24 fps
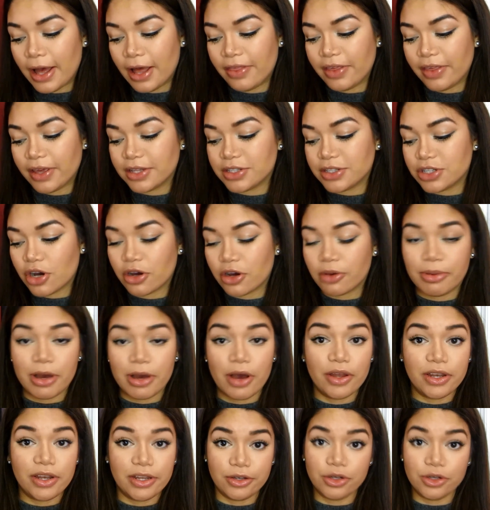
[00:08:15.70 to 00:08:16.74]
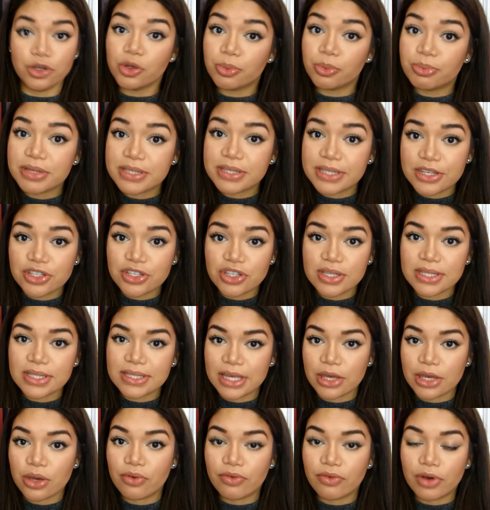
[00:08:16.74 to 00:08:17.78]
They can talk about any new positions
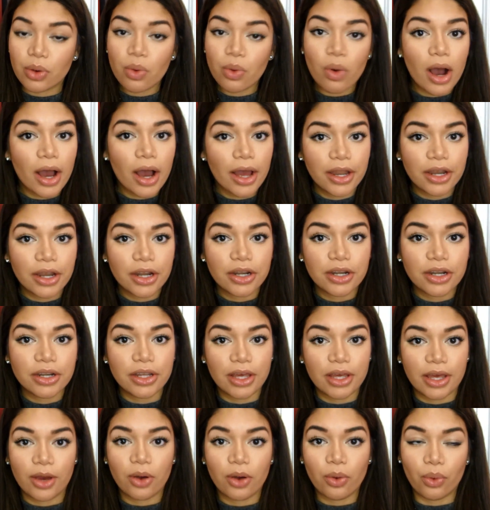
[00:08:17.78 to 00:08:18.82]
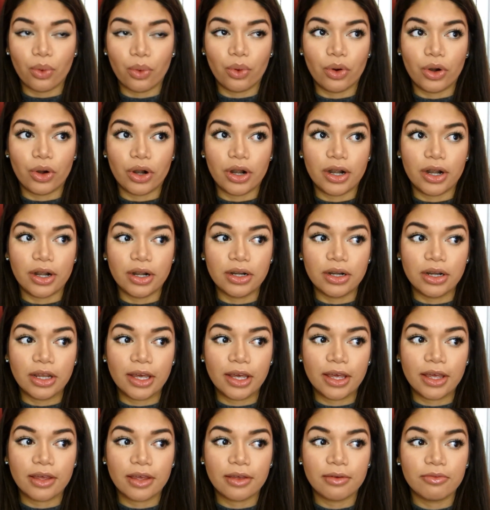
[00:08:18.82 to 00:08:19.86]
that you've acquired, or,
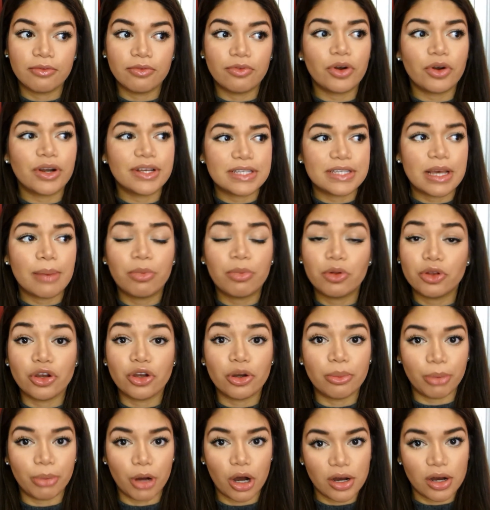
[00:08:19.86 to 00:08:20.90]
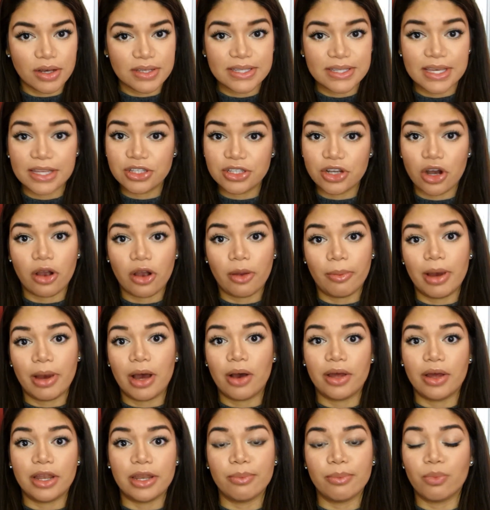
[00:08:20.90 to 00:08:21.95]
for example, your boss can talk
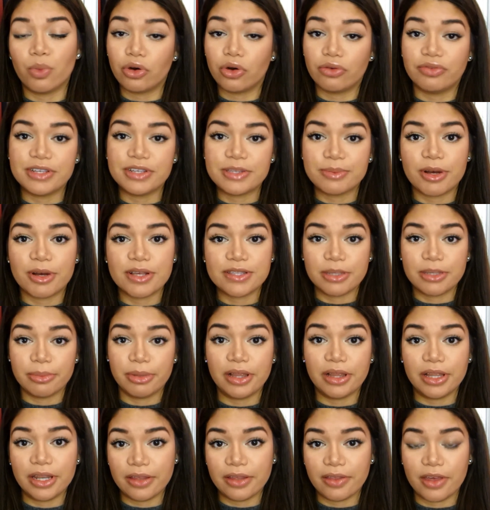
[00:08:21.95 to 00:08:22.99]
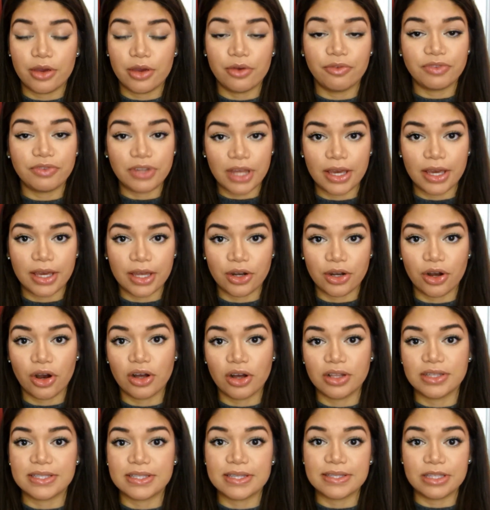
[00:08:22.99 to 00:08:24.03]
about any more responsibility that you've taken
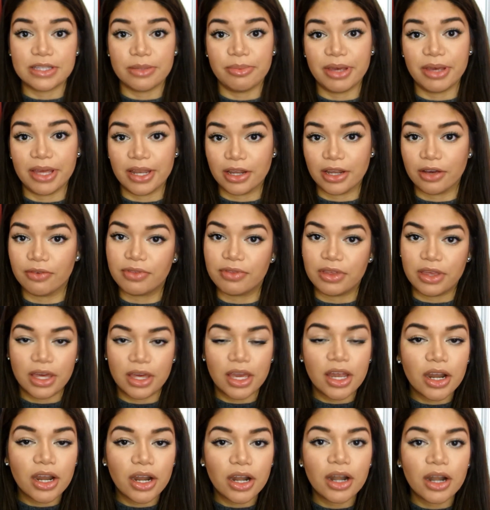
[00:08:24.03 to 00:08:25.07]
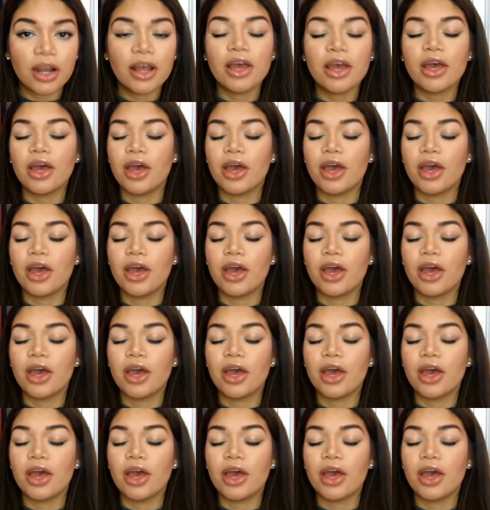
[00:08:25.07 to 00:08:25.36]
on since the beginning of the year,